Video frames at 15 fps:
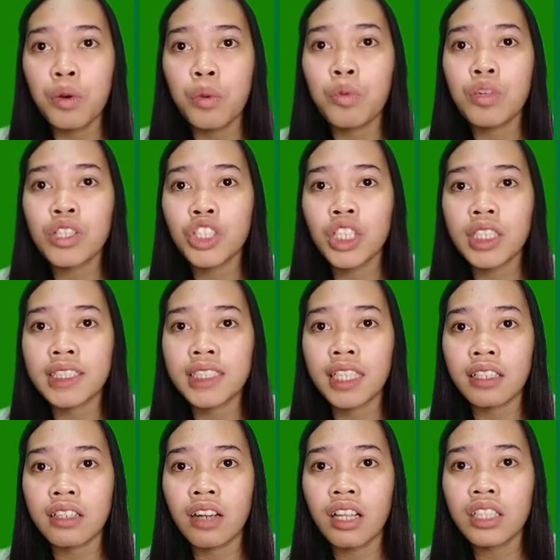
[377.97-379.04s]
which are
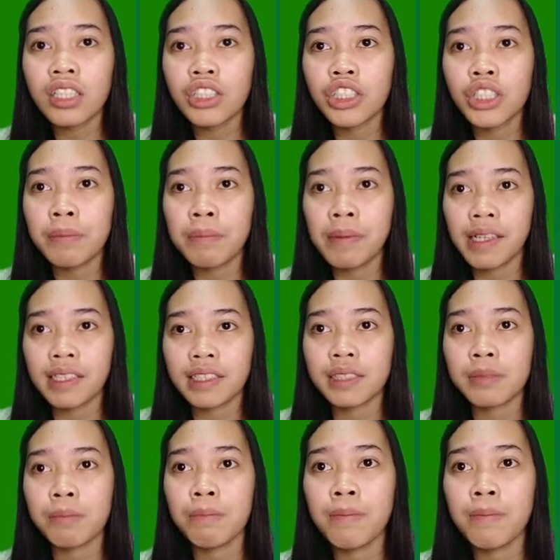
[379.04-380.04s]
psychology-based